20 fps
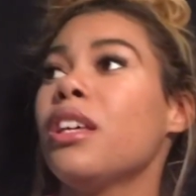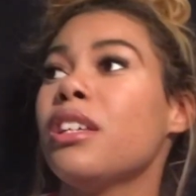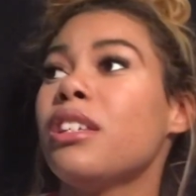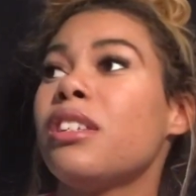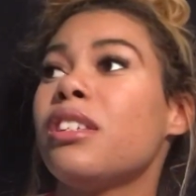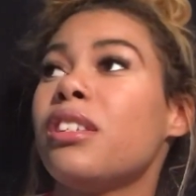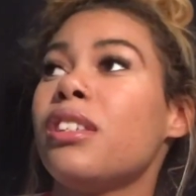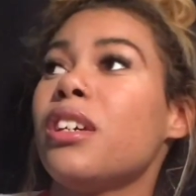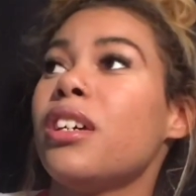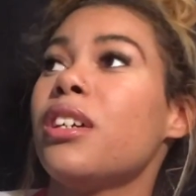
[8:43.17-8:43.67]

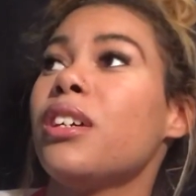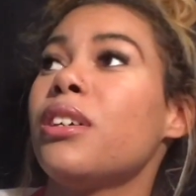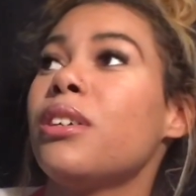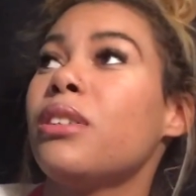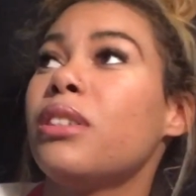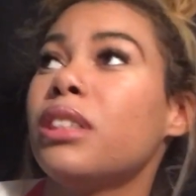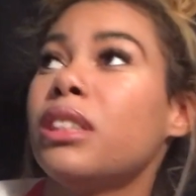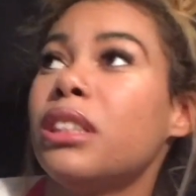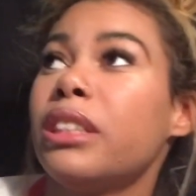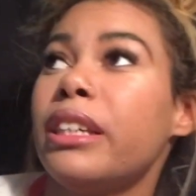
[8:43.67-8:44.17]

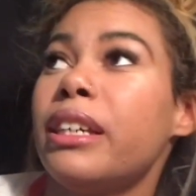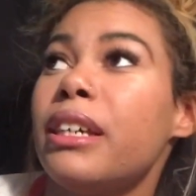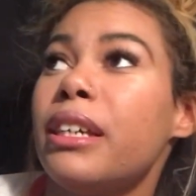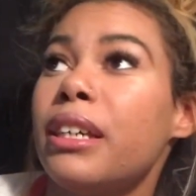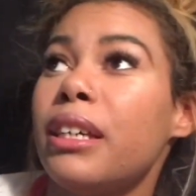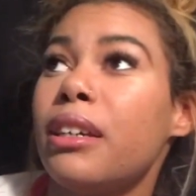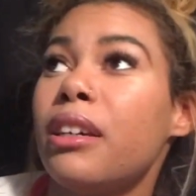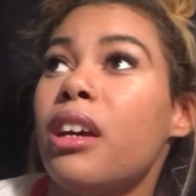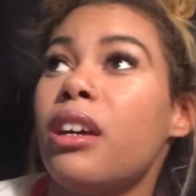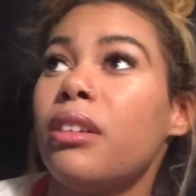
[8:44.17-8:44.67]
So
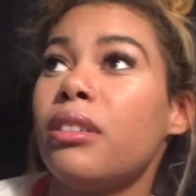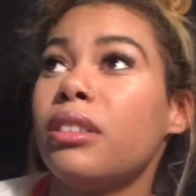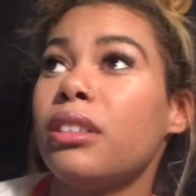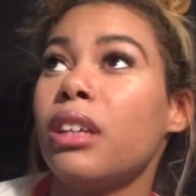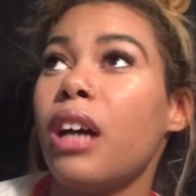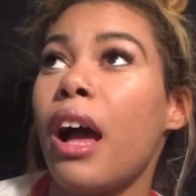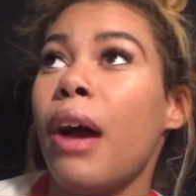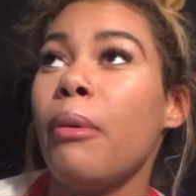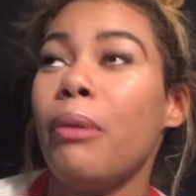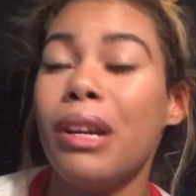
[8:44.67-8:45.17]

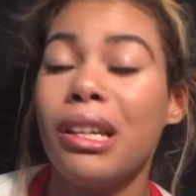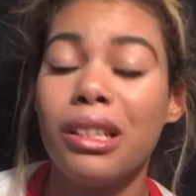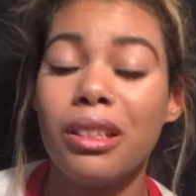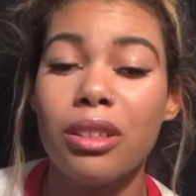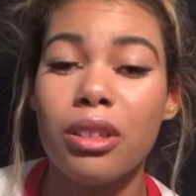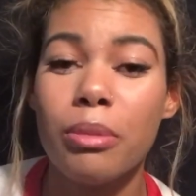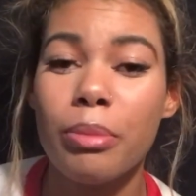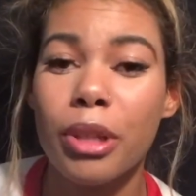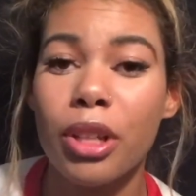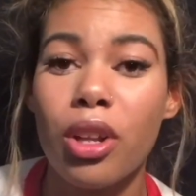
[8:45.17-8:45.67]
I wait a
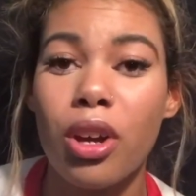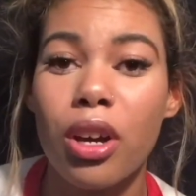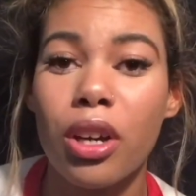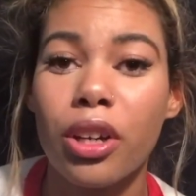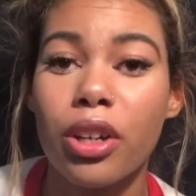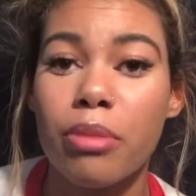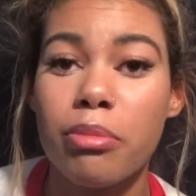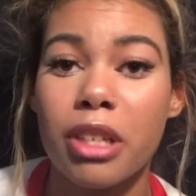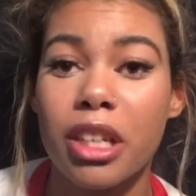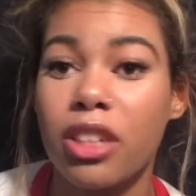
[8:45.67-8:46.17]
little bit
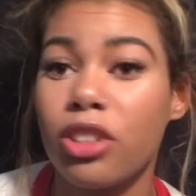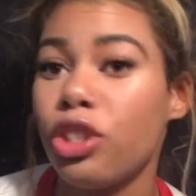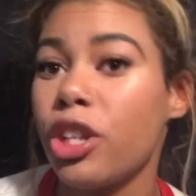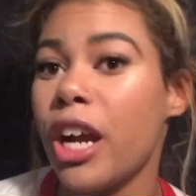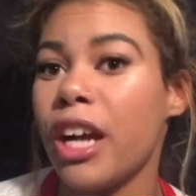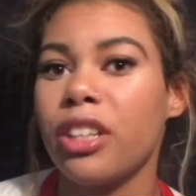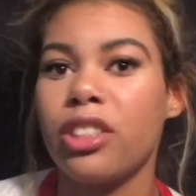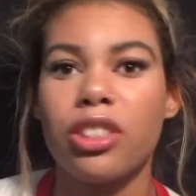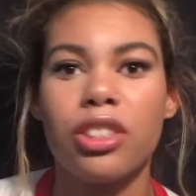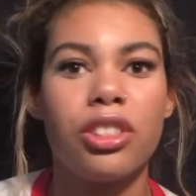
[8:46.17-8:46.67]
longer. My
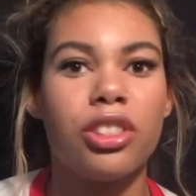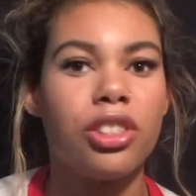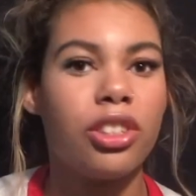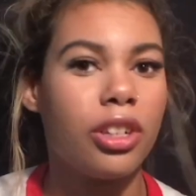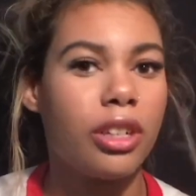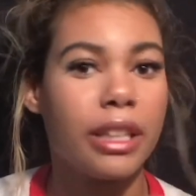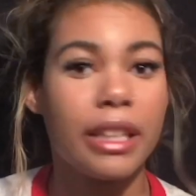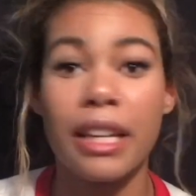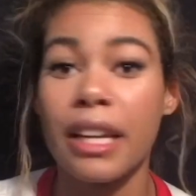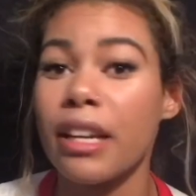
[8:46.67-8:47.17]
contractions
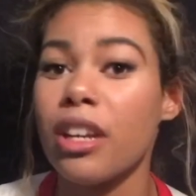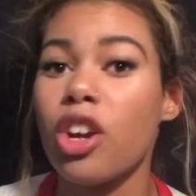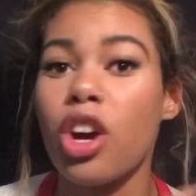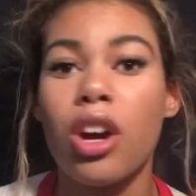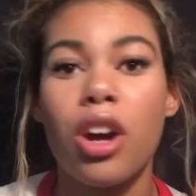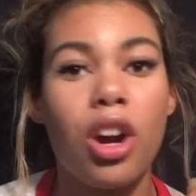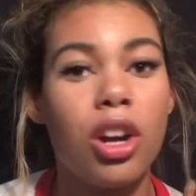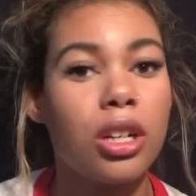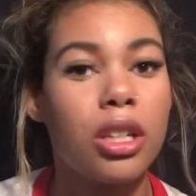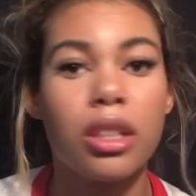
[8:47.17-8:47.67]
start getting
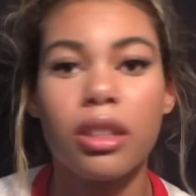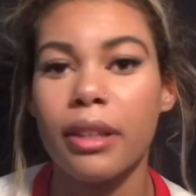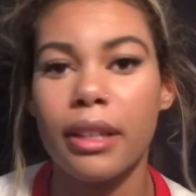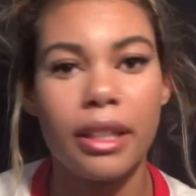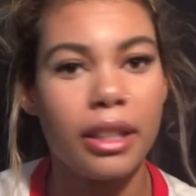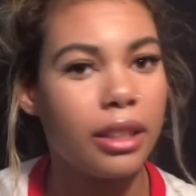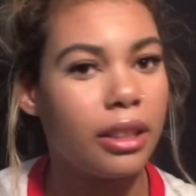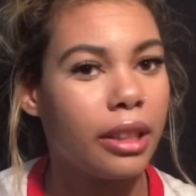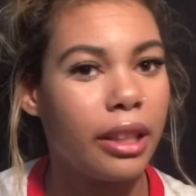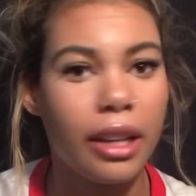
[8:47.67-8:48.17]
hard,
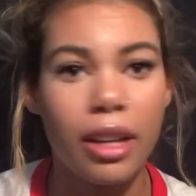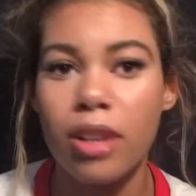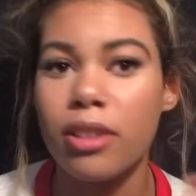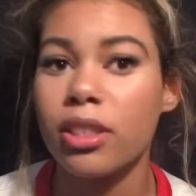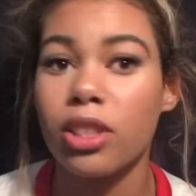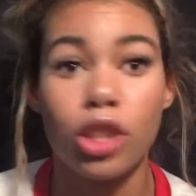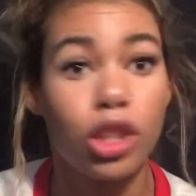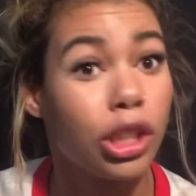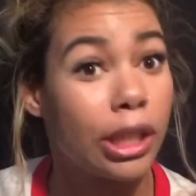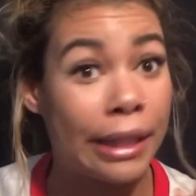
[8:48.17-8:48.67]
like they
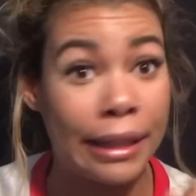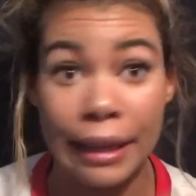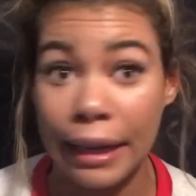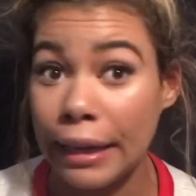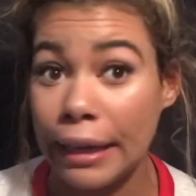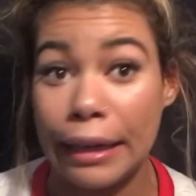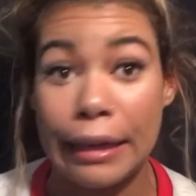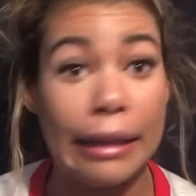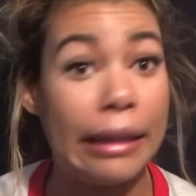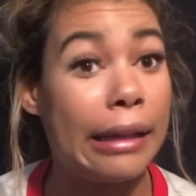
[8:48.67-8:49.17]
start
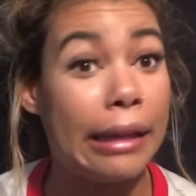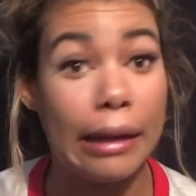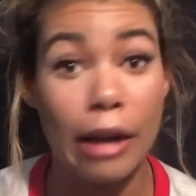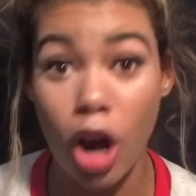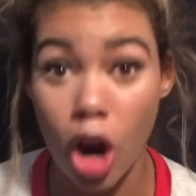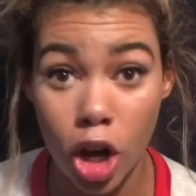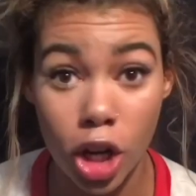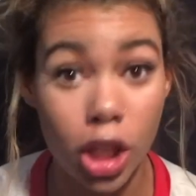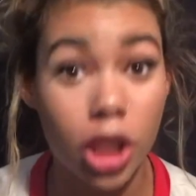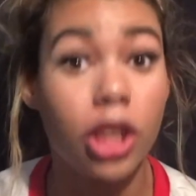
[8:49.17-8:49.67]
kicking in
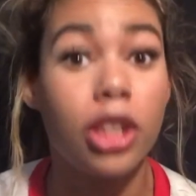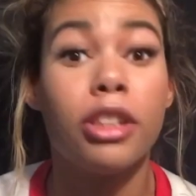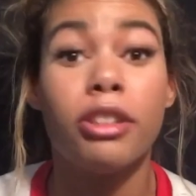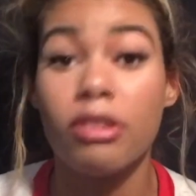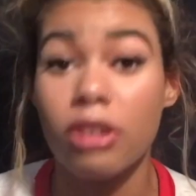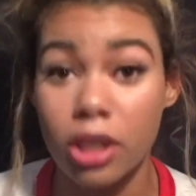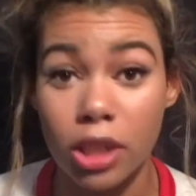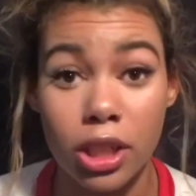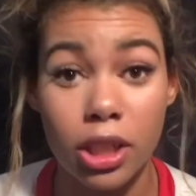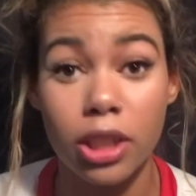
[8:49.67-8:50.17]
harder and
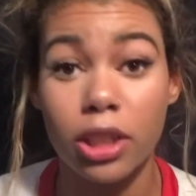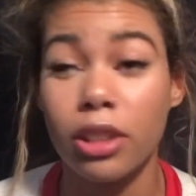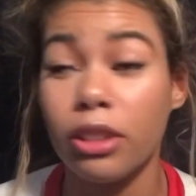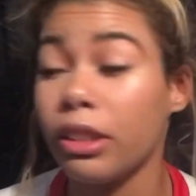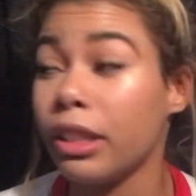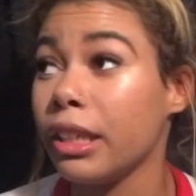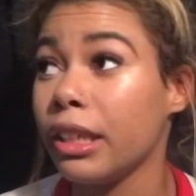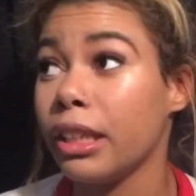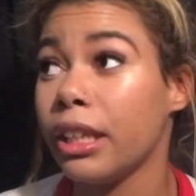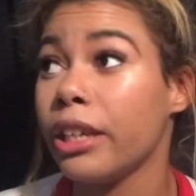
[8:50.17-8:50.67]
harder.
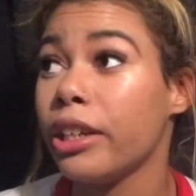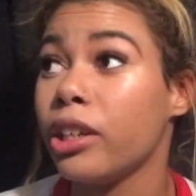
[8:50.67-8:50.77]
Like